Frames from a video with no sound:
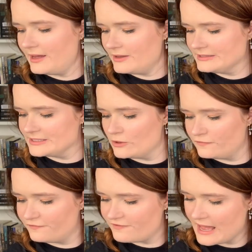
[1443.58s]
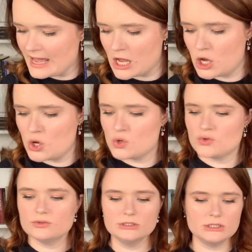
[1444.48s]
also
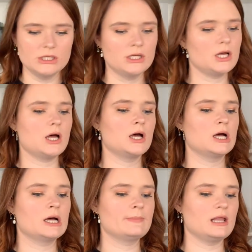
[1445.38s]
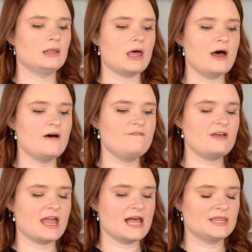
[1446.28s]
found um, Love
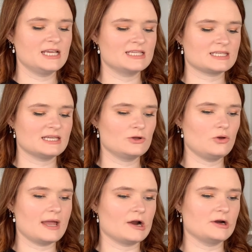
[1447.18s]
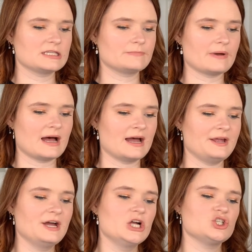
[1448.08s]
and the Single Heiress
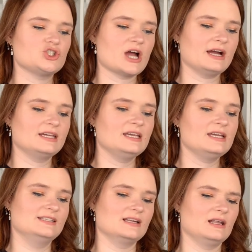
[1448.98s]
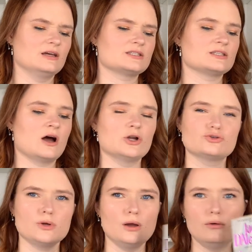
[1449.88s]
by Jackie
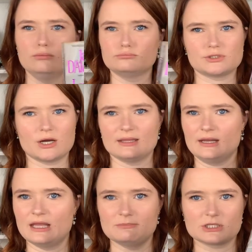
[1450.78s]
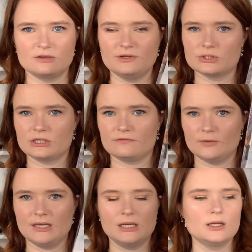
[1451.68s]
DeLessandro. Sorry, that name is confusing for
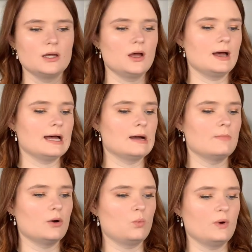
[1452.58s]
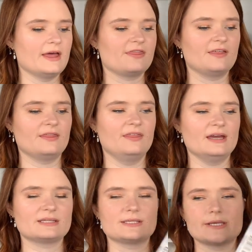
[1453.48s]
me. Um, with
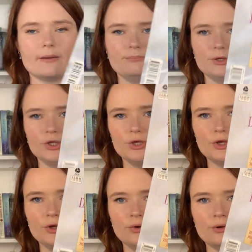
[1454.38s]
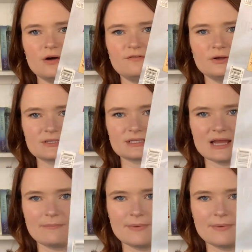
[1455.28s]
this beautiful step